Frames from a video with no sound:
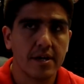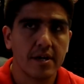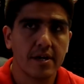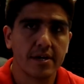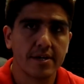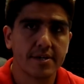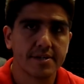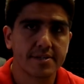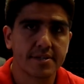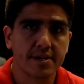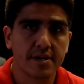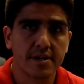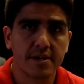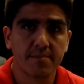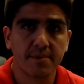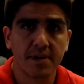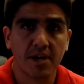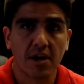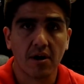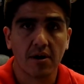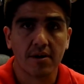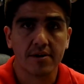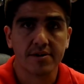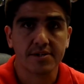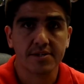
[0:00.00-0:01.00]
it's going to be
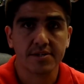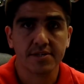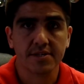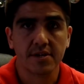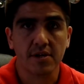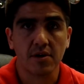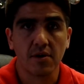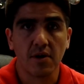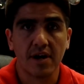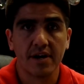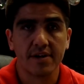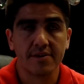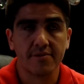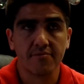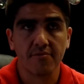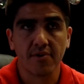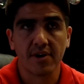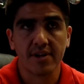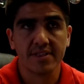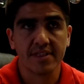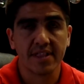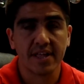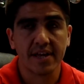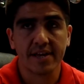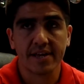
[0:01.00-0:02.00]
hard just to go out and
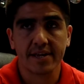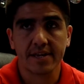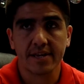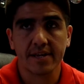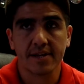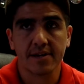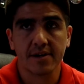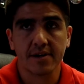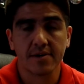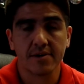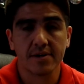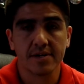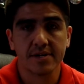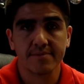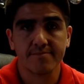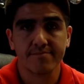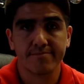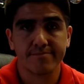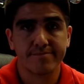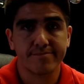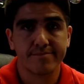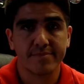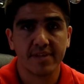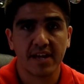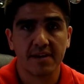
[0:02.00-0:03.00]
run like, you know, a
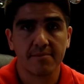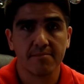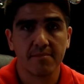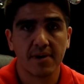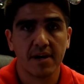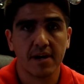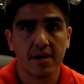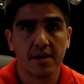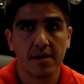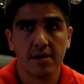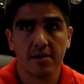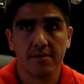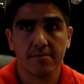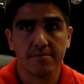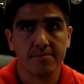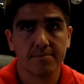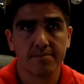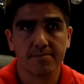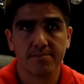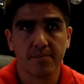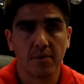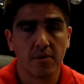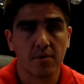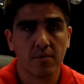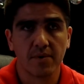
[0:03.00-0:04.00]
10-mile
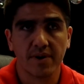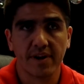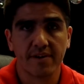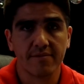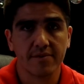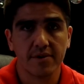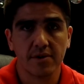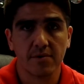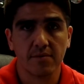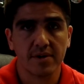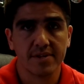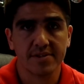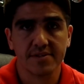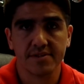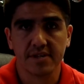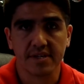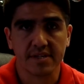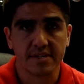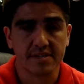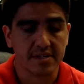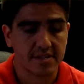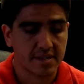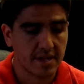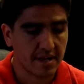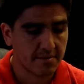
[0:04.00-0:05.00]
or whatever you run,
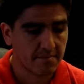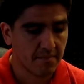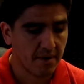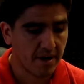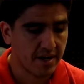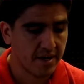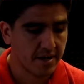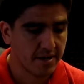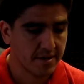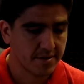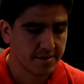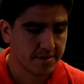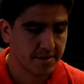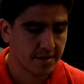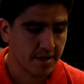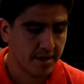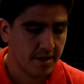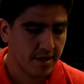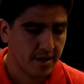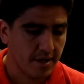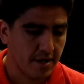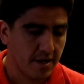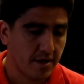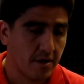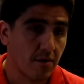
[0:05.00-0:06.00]
6 to 10 miles.
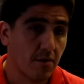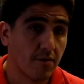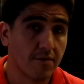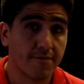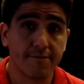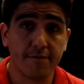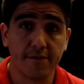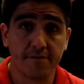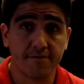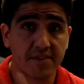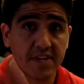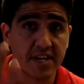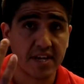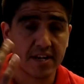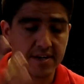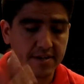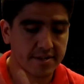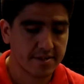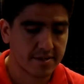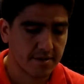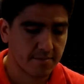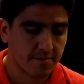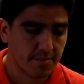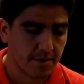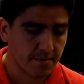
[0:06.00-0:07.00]
Or 15 in
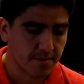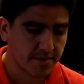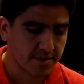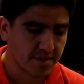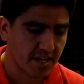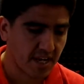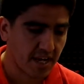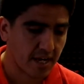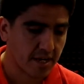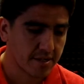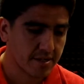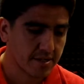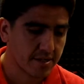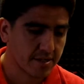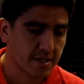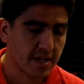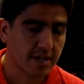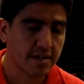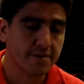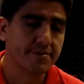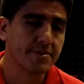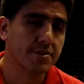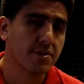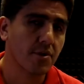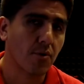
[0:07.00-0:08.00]
some people's cases
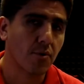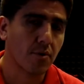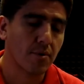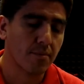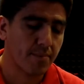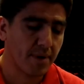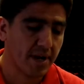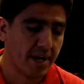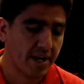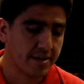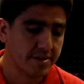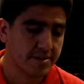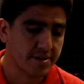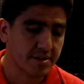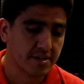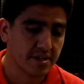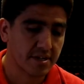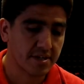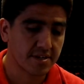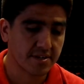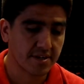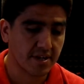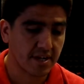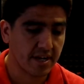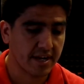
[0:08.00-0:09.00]
at a slower pace, just
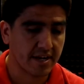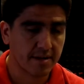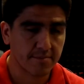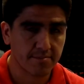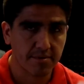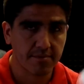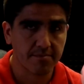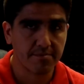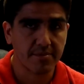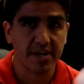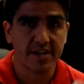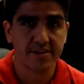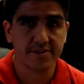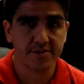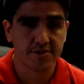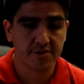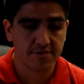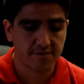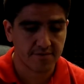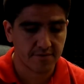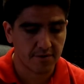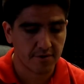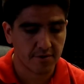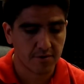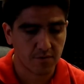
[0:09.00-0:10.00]
because it kind of propels you
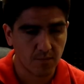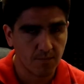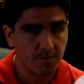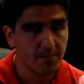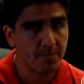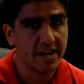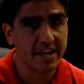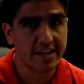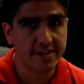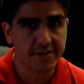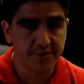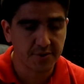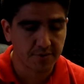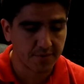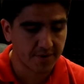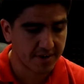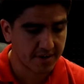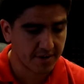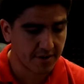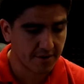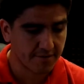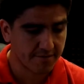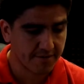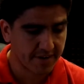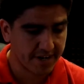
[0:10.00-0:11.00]
forward and makes you want
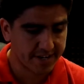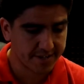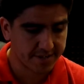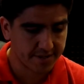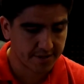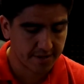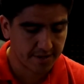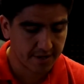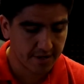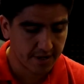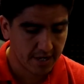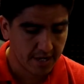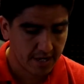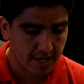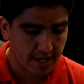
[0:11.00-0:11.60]
to go faster,